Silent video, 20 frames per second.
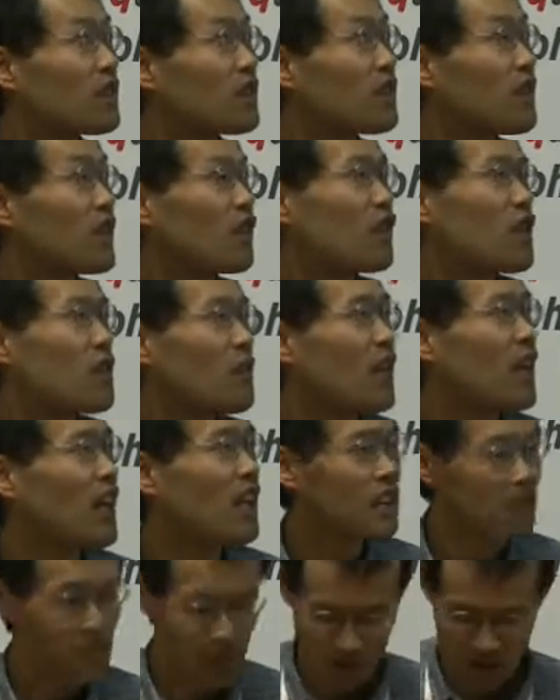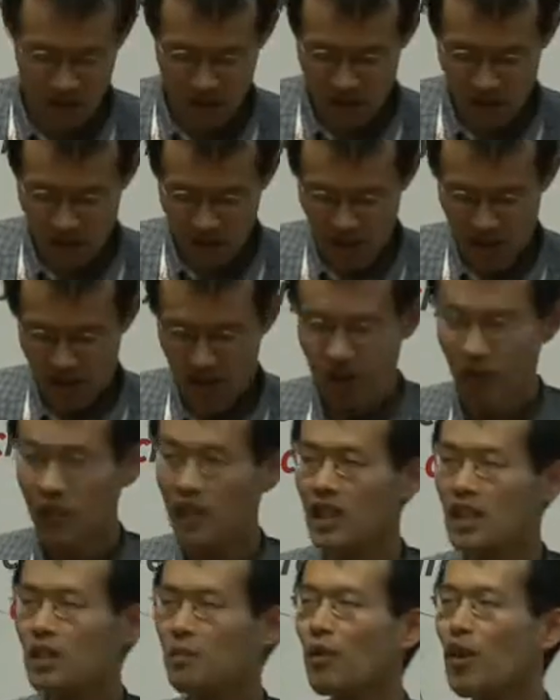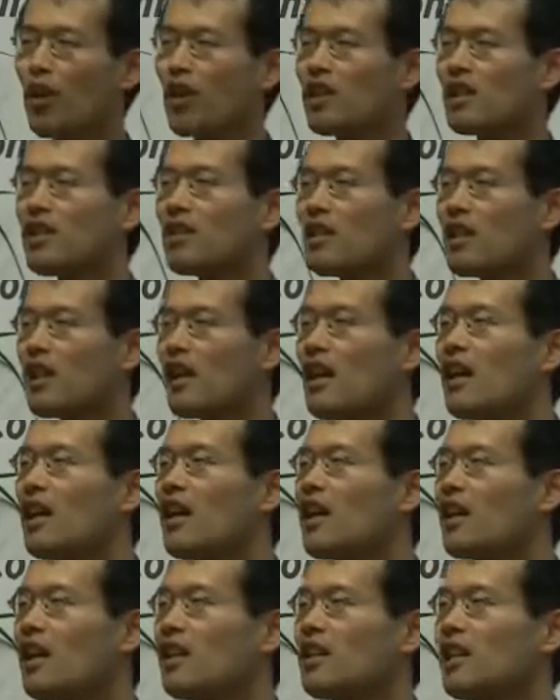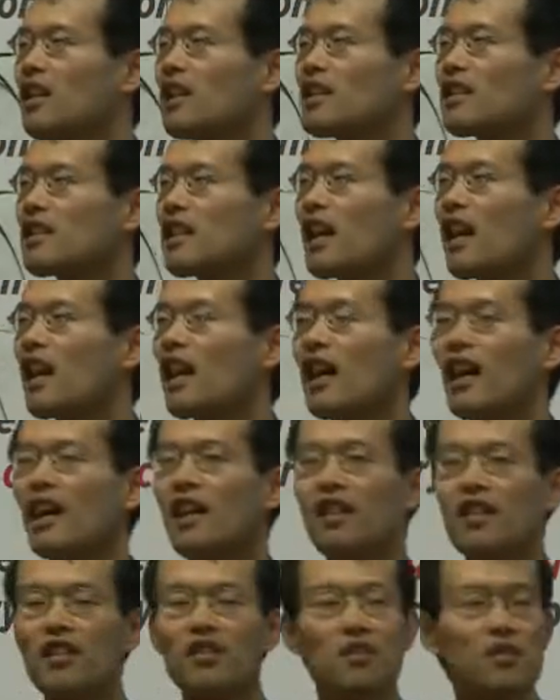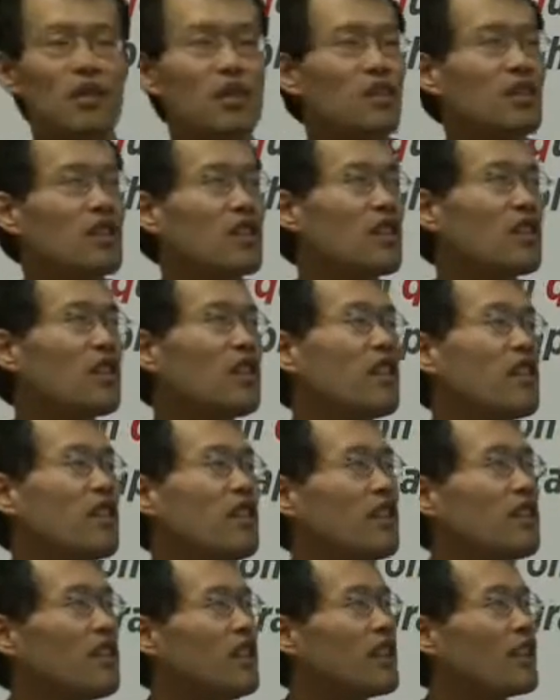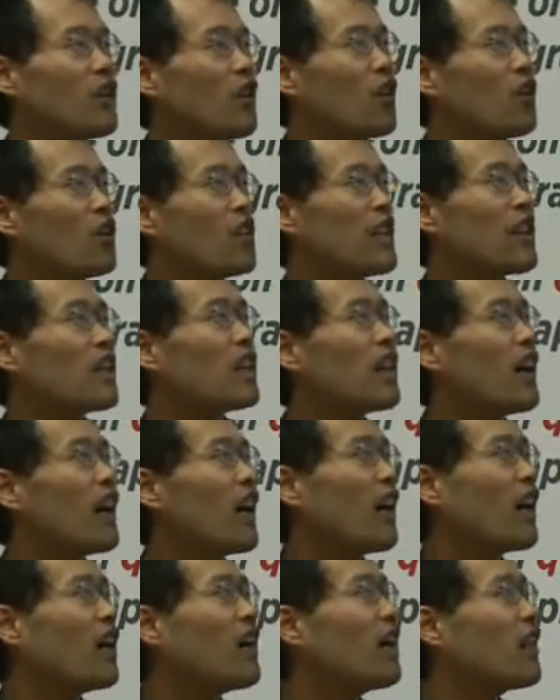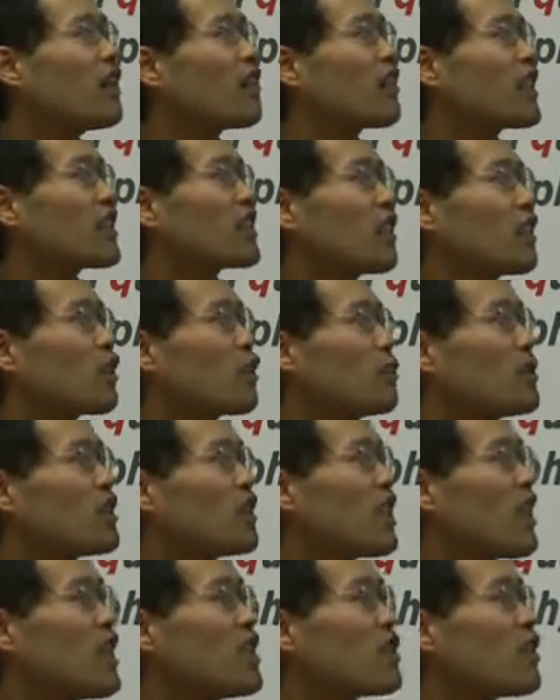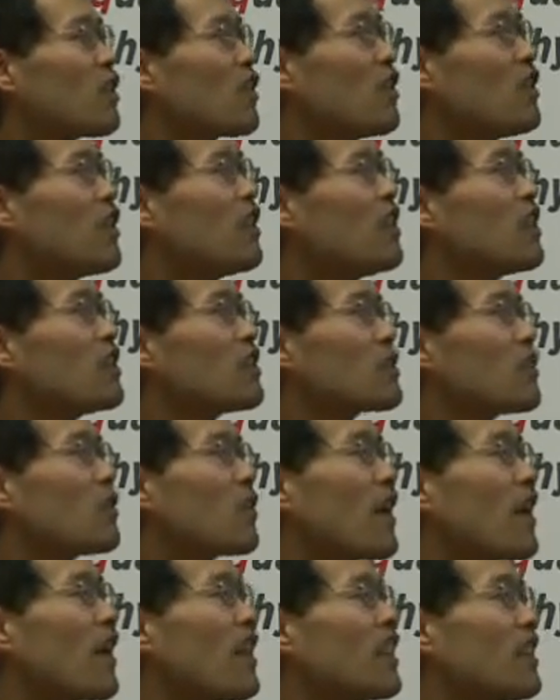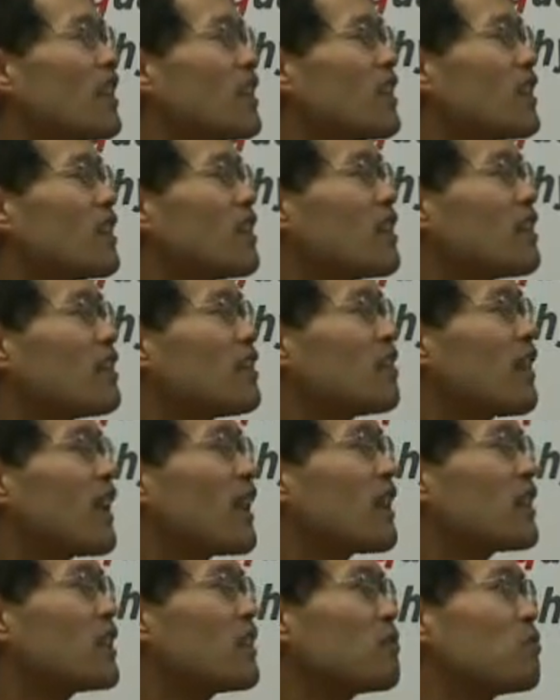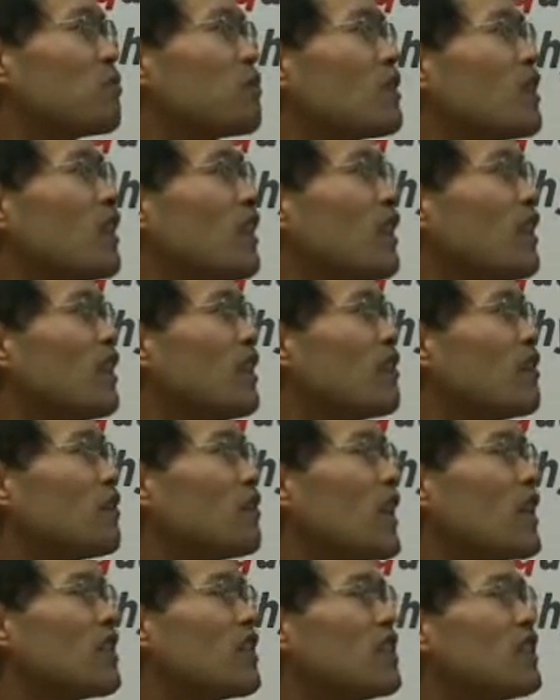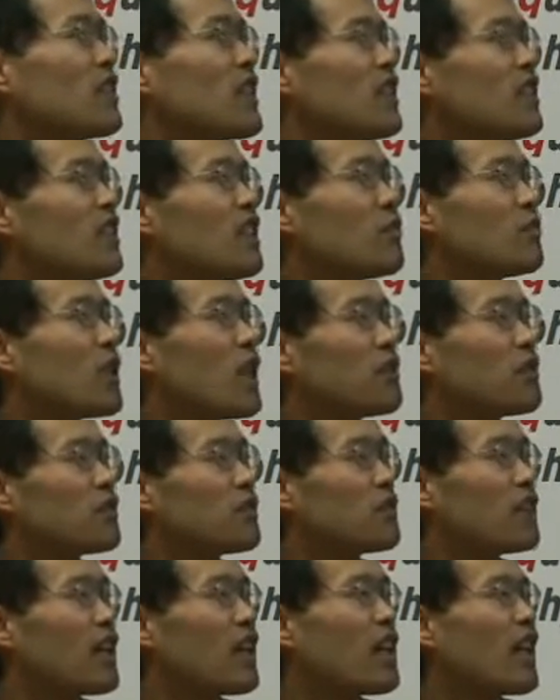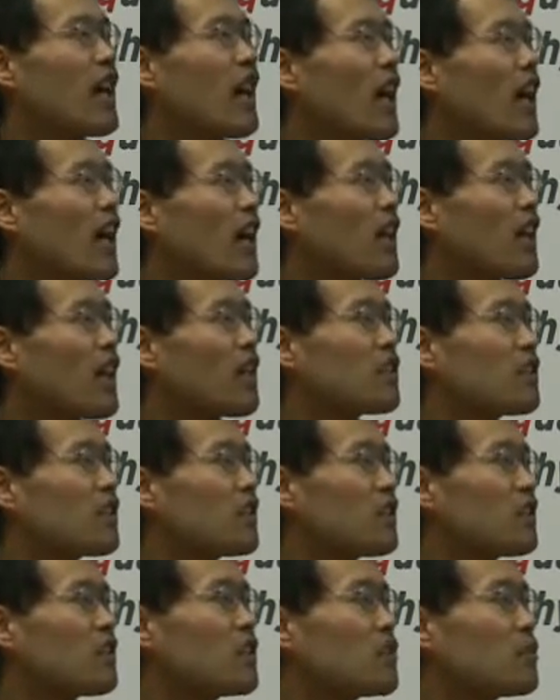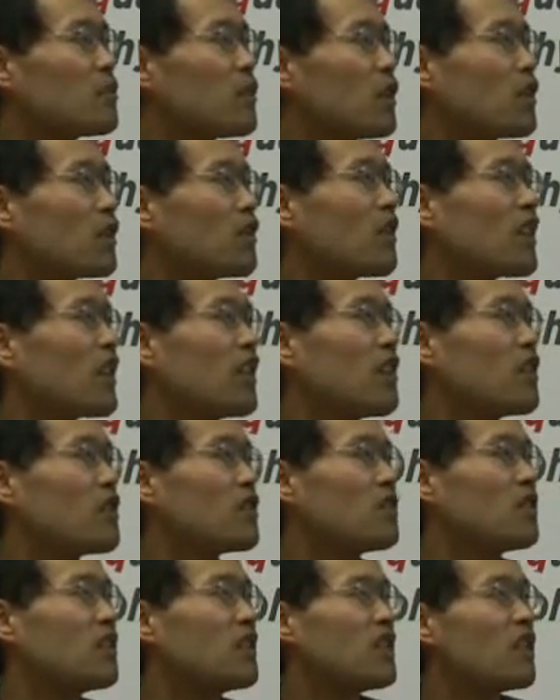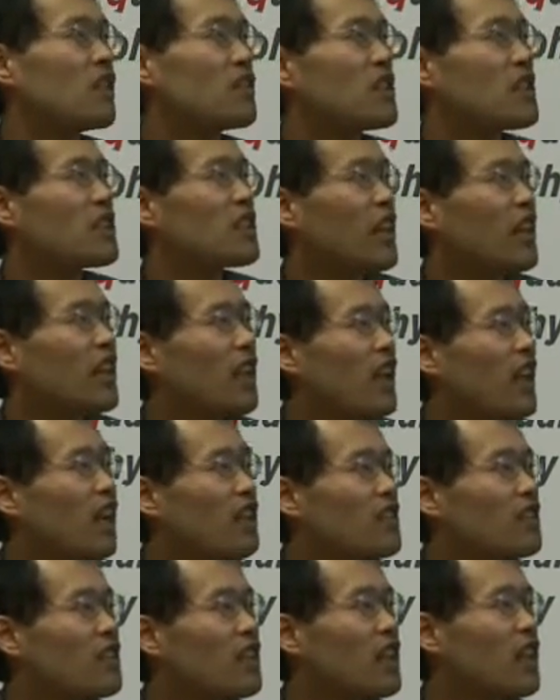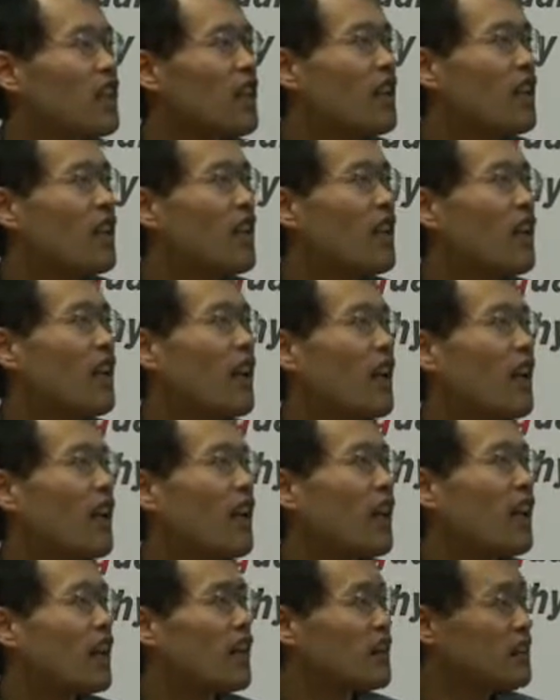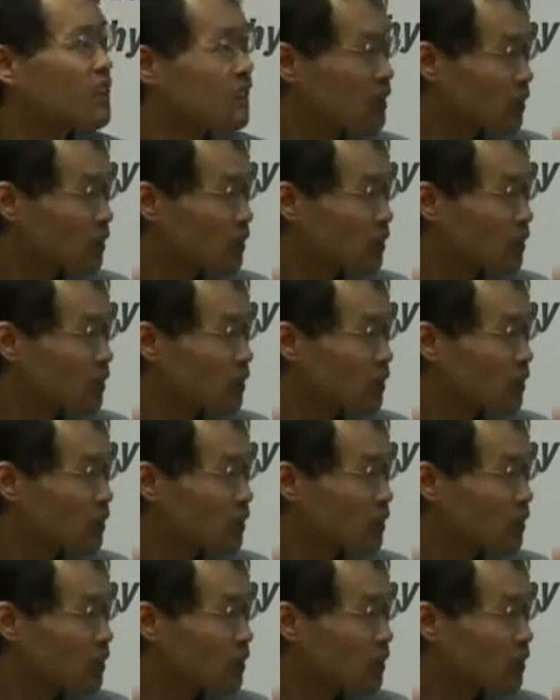equivalence. So in this point, it is useful to recall the classical communication. So where the phase-insensitive amplifier is used periodically through the Logi channels, and